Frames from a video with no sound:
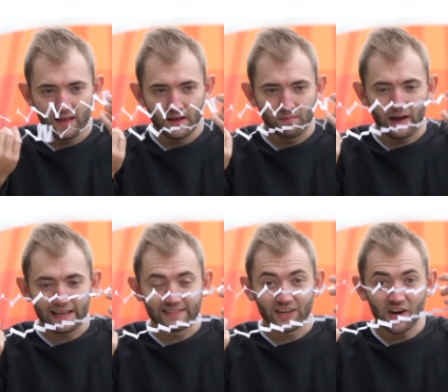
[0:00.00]
my
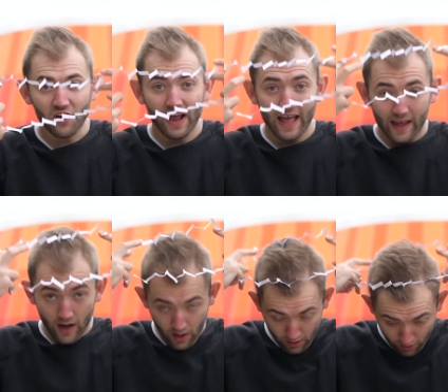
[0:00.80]
entire head
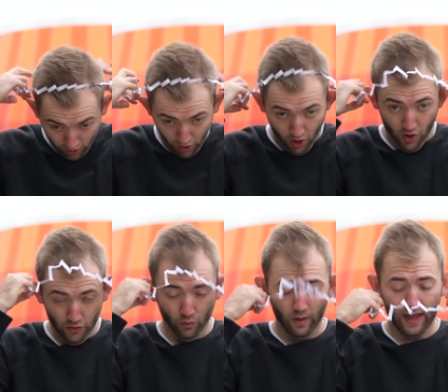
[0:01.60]
all
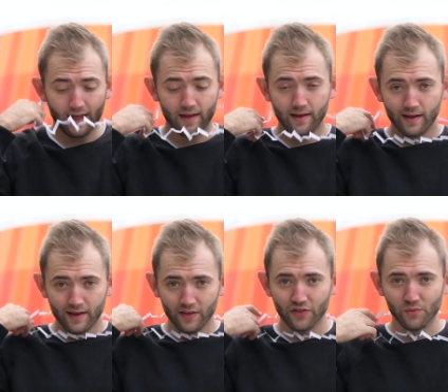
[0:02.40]
the way
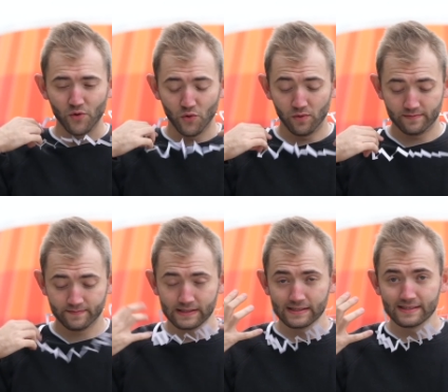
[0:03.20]
through.
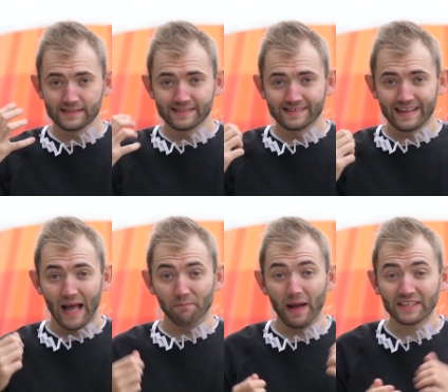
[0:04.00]

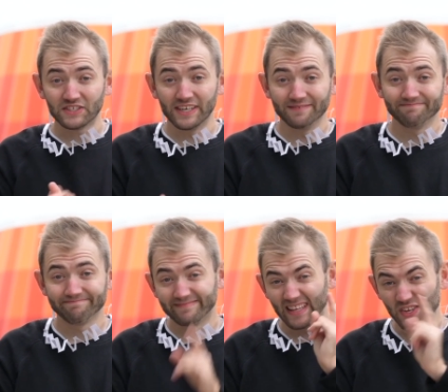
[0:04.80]
I bet you
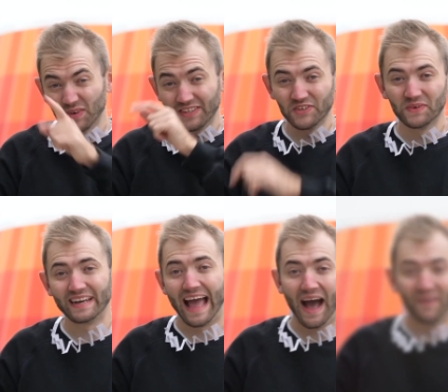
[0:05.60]
that you can do it now.